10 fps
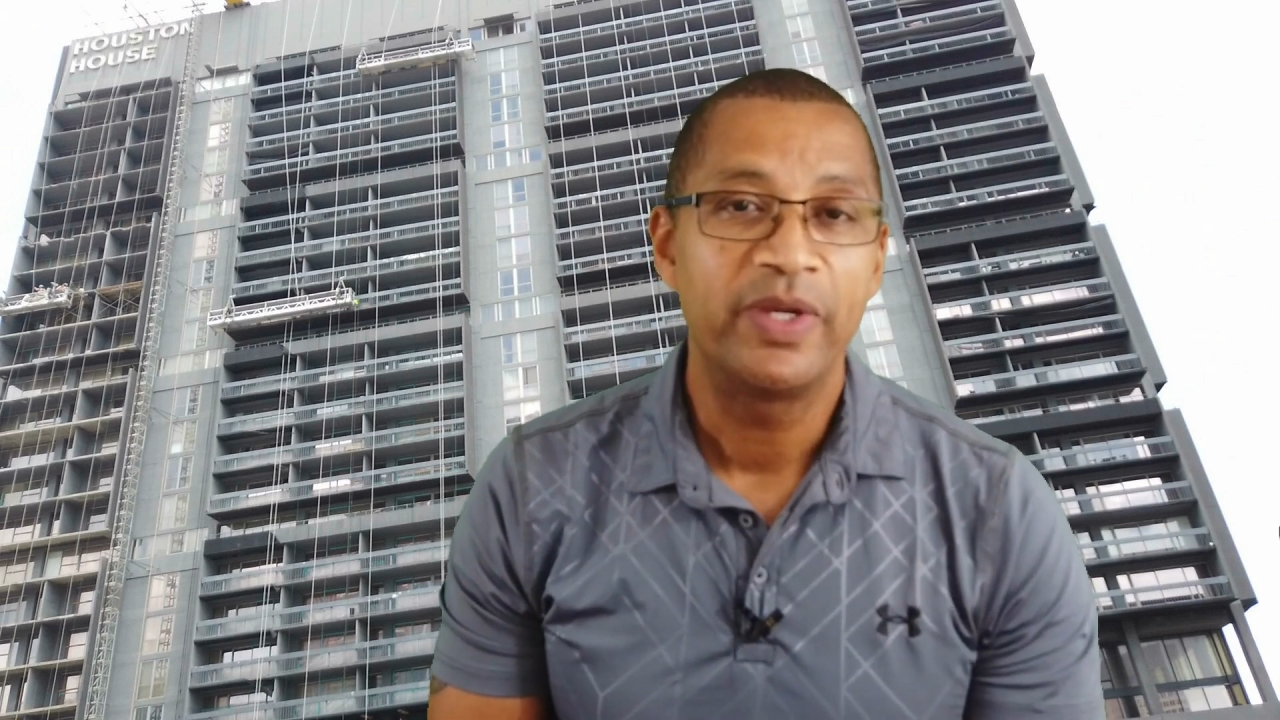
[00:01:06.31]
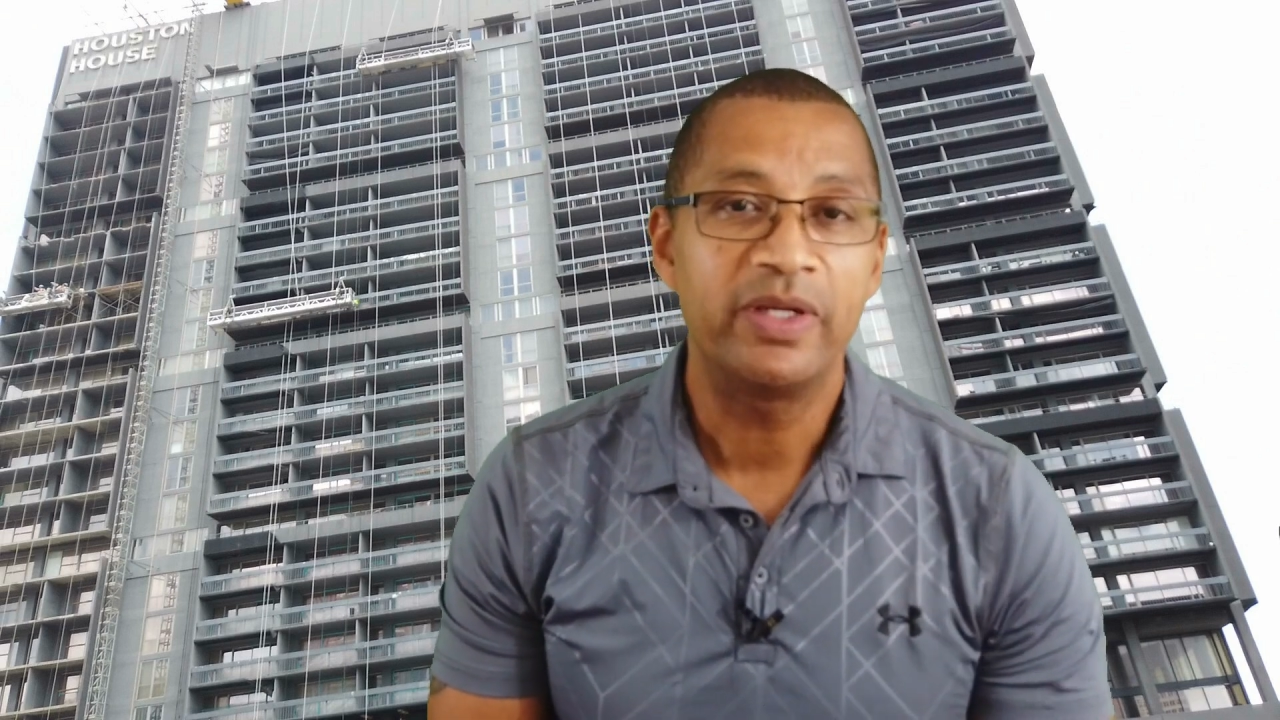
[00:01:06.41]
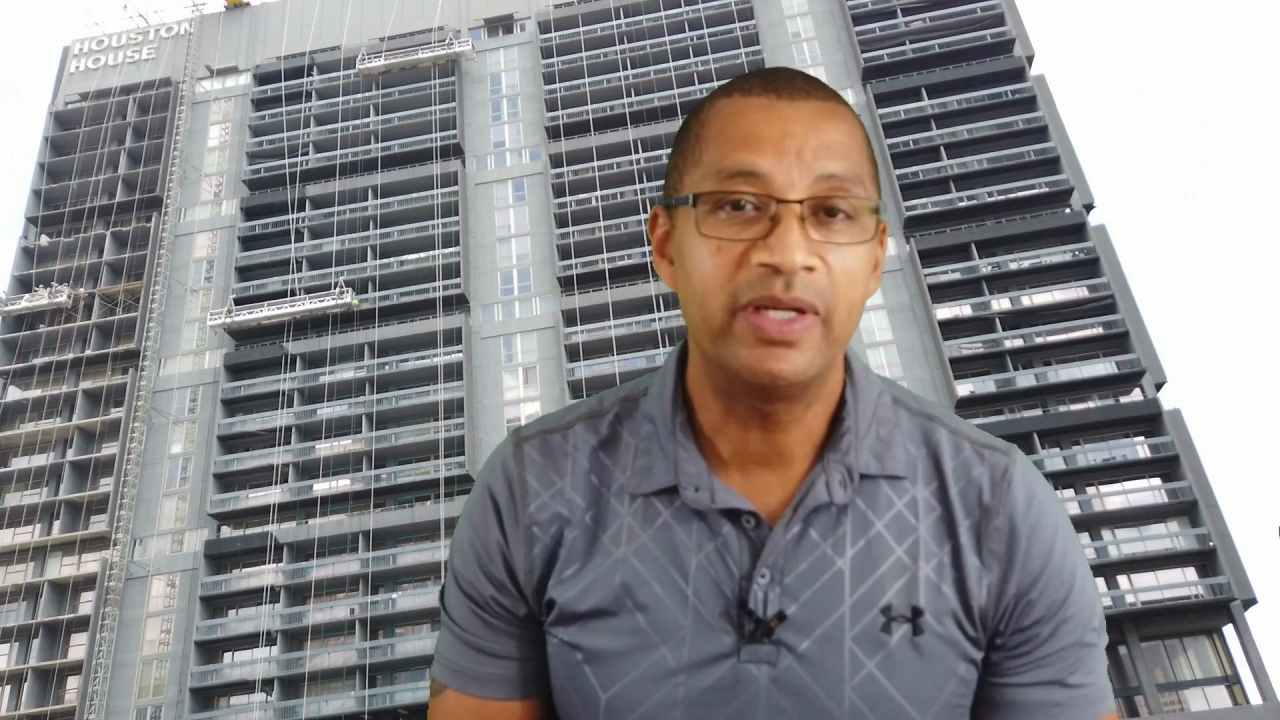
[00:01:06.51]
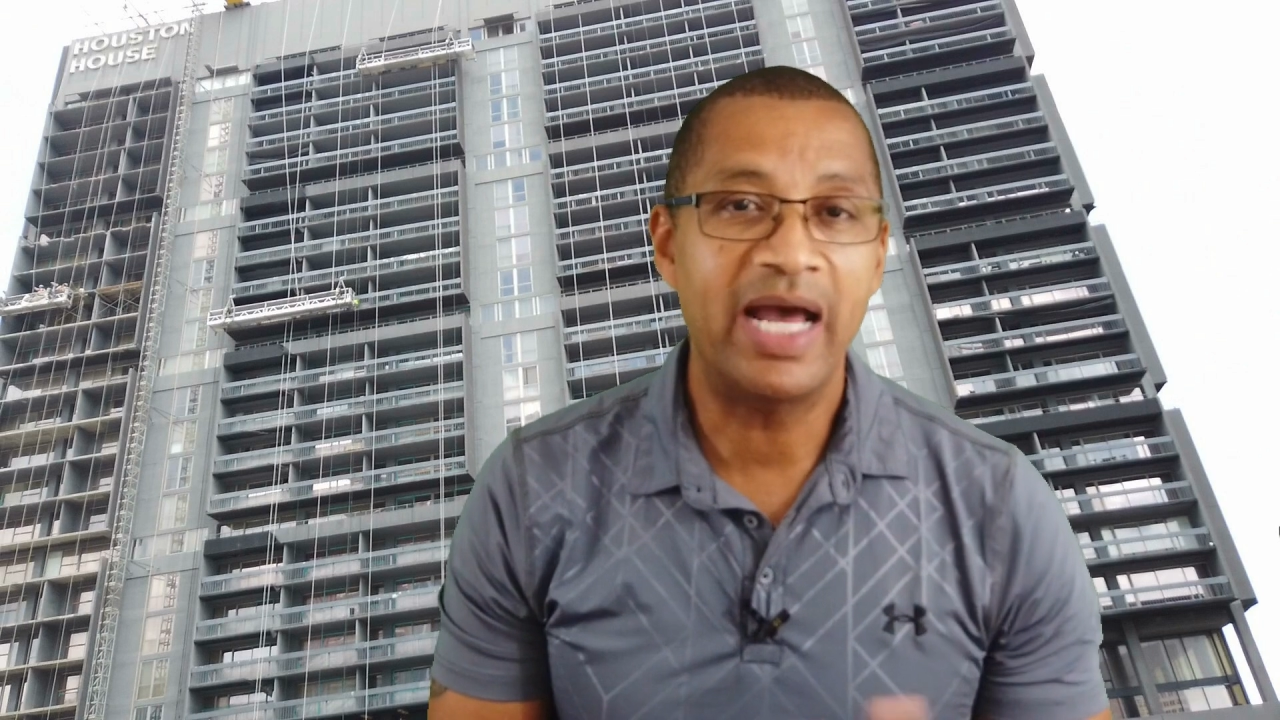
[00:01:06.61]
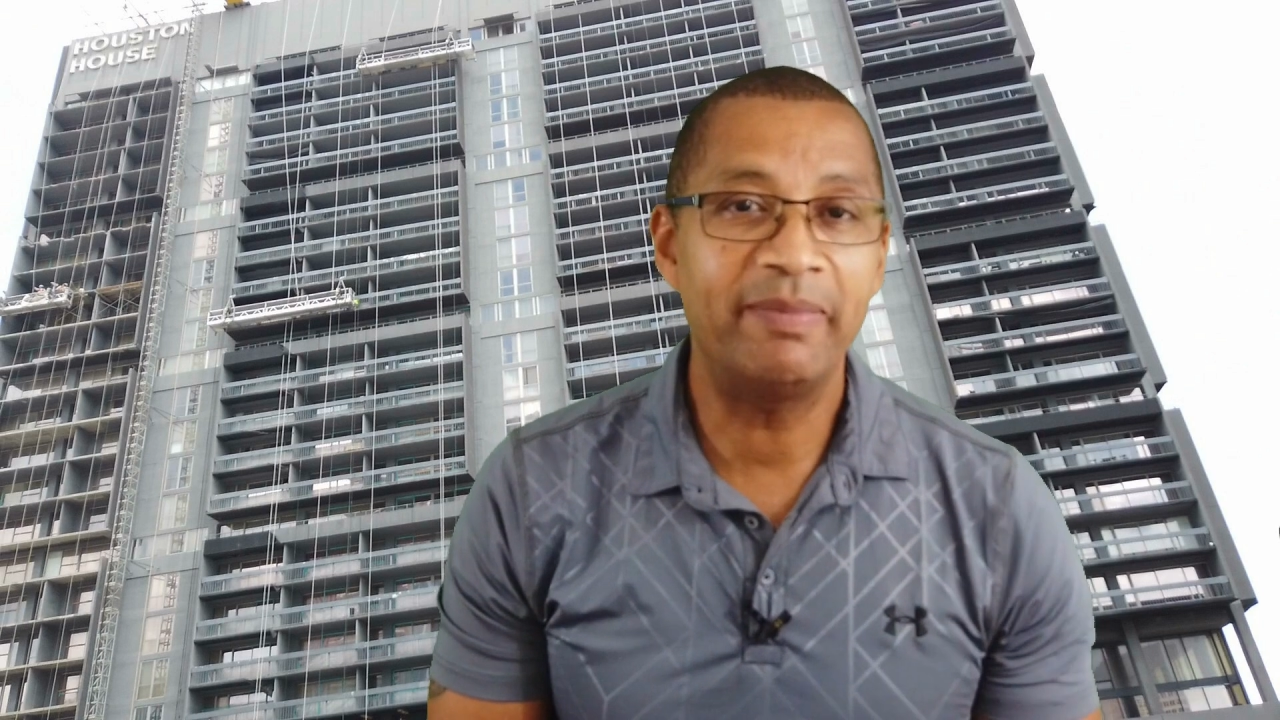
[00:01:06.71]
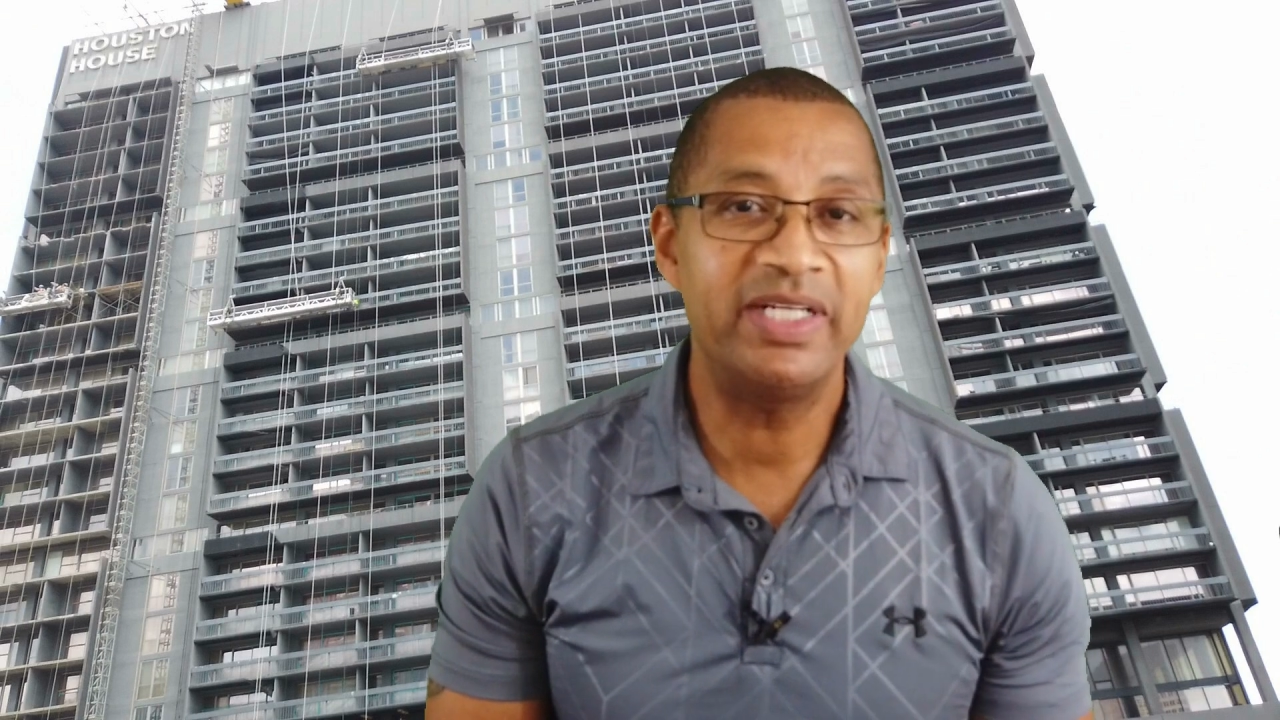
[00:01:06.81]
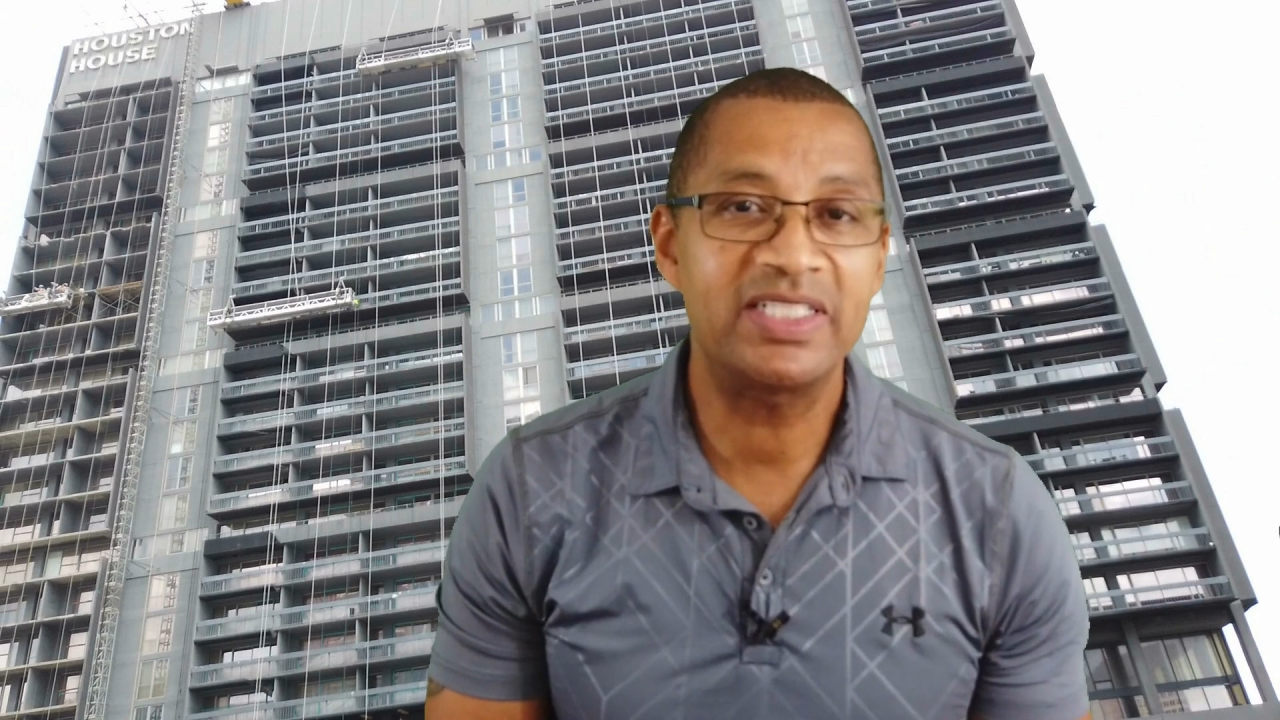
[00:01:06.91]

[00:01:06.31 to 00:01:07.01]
You know how many